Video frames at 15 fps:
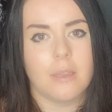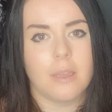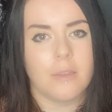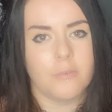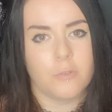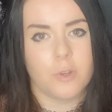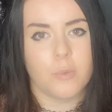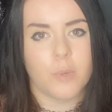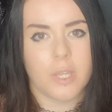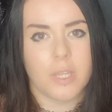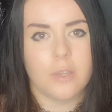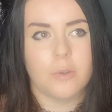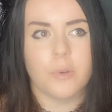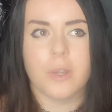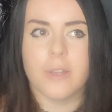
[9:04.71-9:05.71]
every
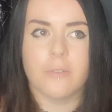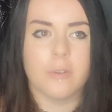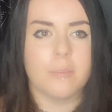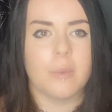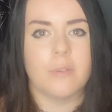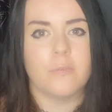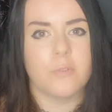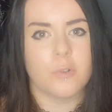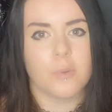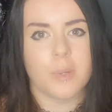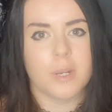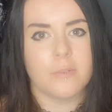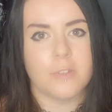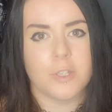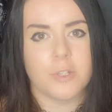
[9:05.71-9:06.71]
week or every month or
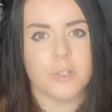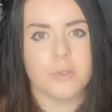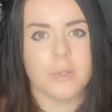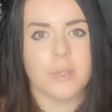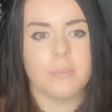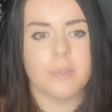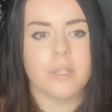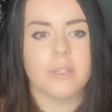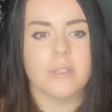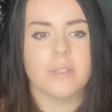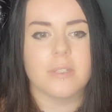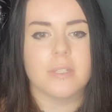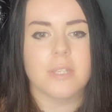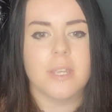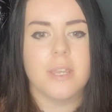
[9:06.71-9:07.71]
whenever you do it,
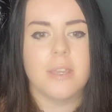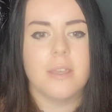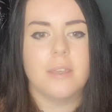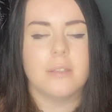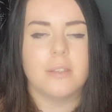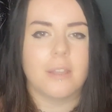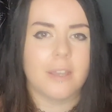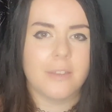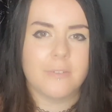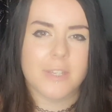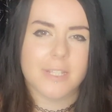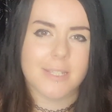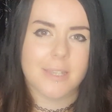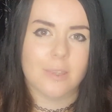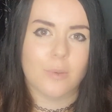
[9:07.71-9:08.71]
because life
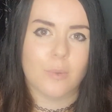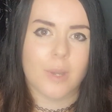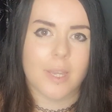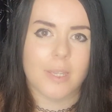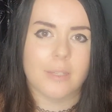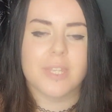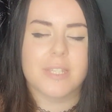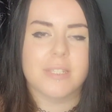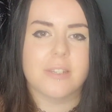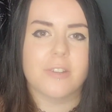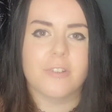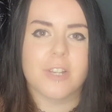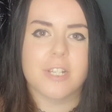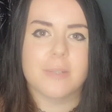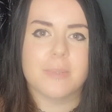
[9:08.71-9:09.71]
gets in the way. It's an
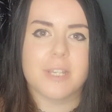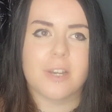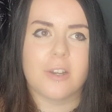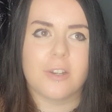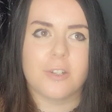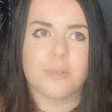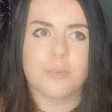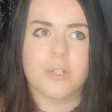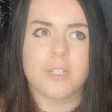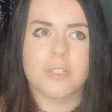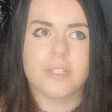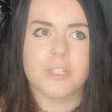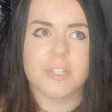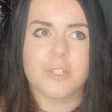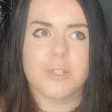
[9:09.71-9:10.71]
incredibly hard
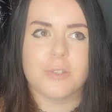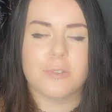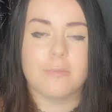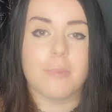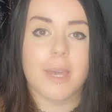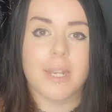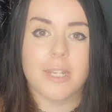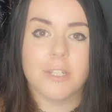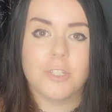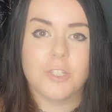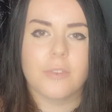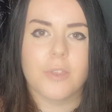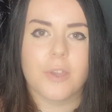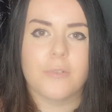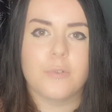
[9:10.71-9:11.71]
one to
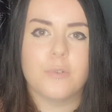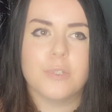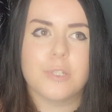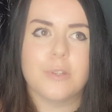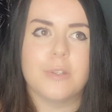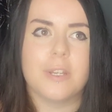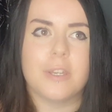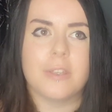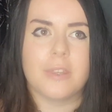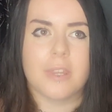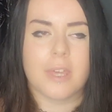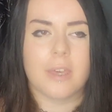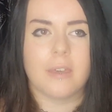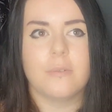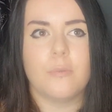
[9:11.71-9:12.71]
manage. I've also learnt
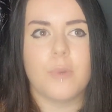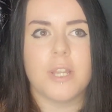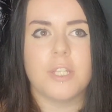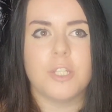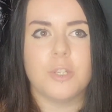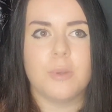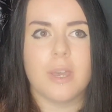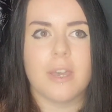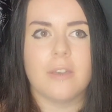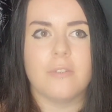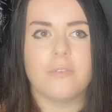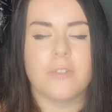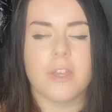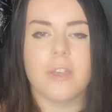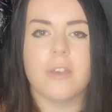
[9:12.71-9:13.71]
that when you
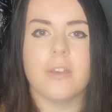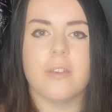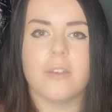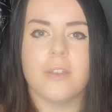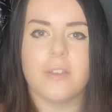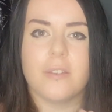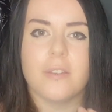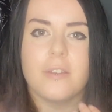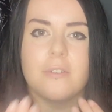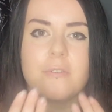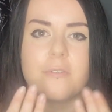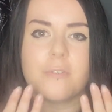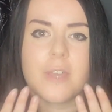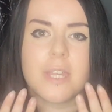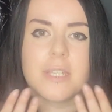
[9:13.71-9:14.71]
have a
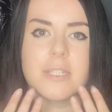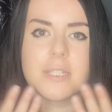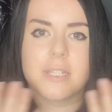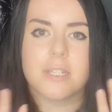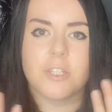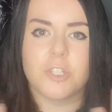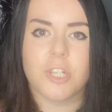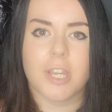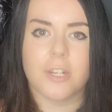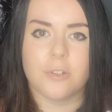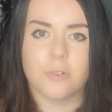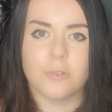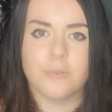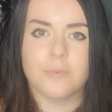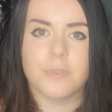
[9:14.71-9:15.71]
faced
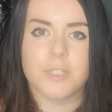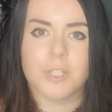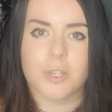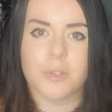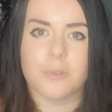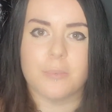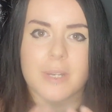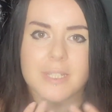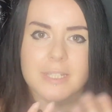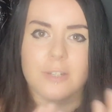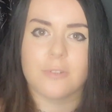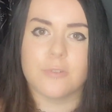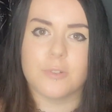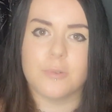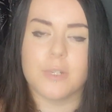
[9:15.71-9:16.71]
channel, so
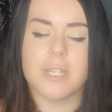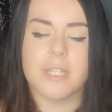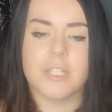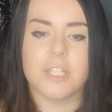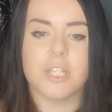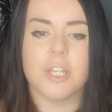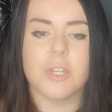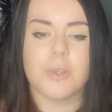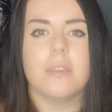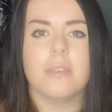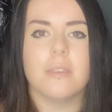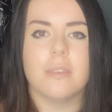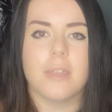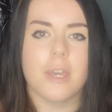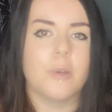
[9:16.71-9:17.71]
myself talking to you,
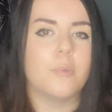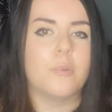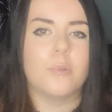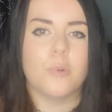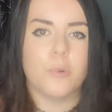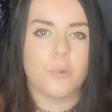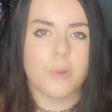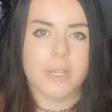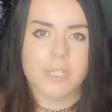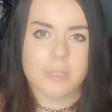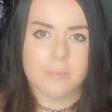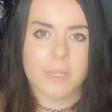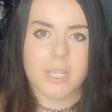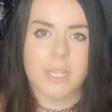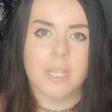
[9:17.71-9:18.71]
there will always
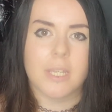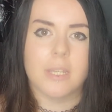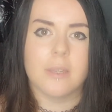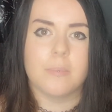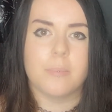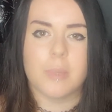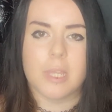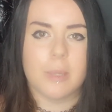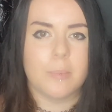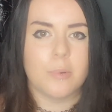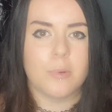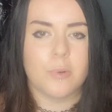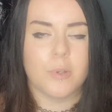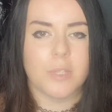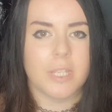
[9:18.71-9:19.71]
be
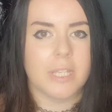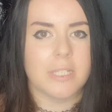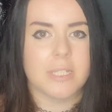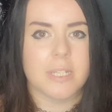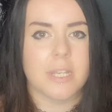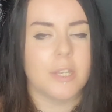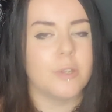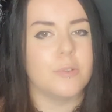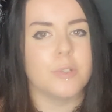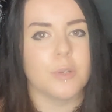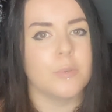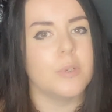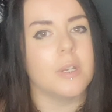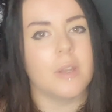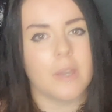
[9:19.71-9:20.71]
people on the internet who
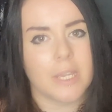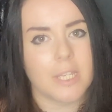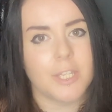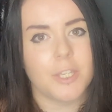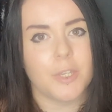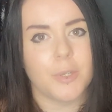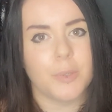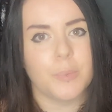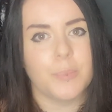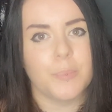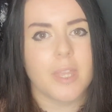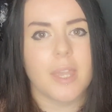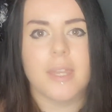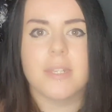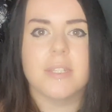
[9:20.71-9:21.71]
don't like you.
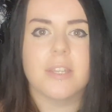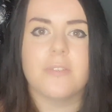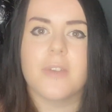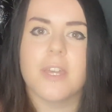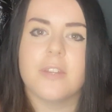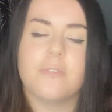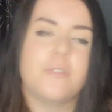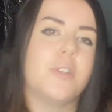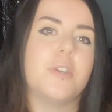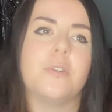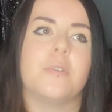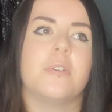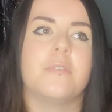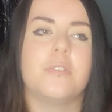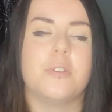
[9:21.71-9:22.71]
And I've had a
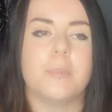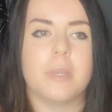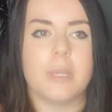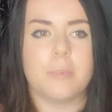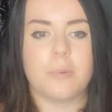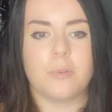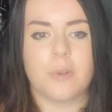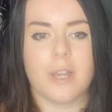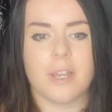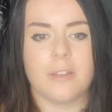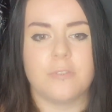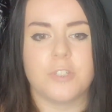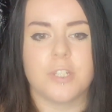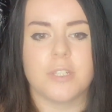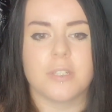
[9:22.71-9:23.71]
few people
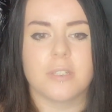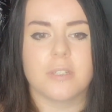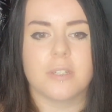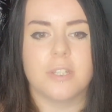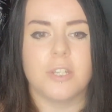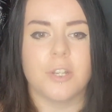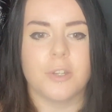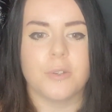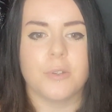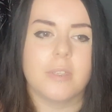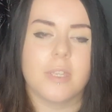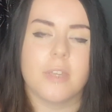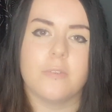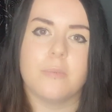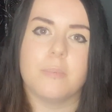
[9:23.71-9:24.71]
have just, you know,
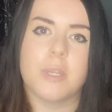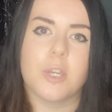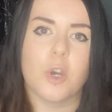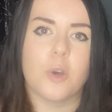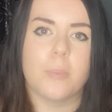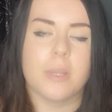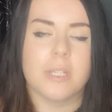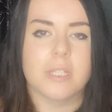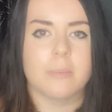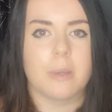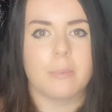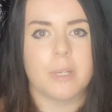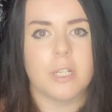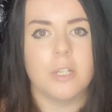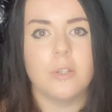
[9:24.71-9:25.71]
given me comments
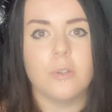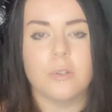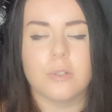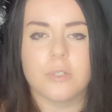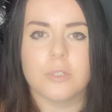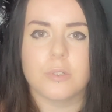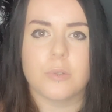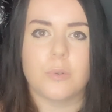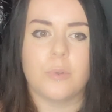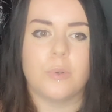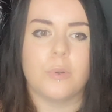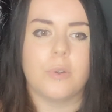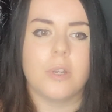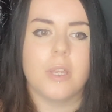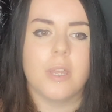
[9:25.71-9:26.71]
about my looks
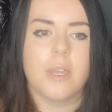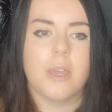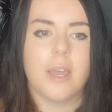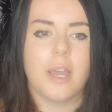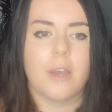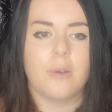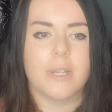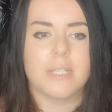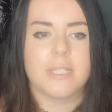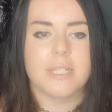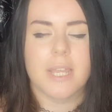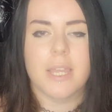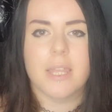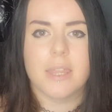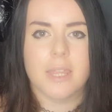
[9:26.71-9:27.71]
or how I
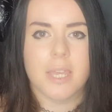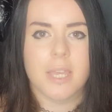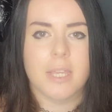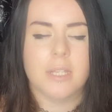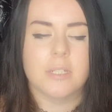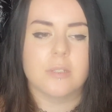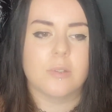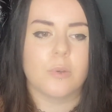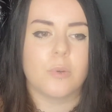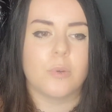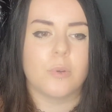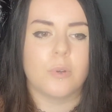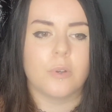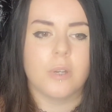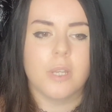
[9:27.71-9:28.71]
say things,
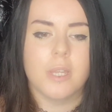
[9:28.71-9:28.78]
or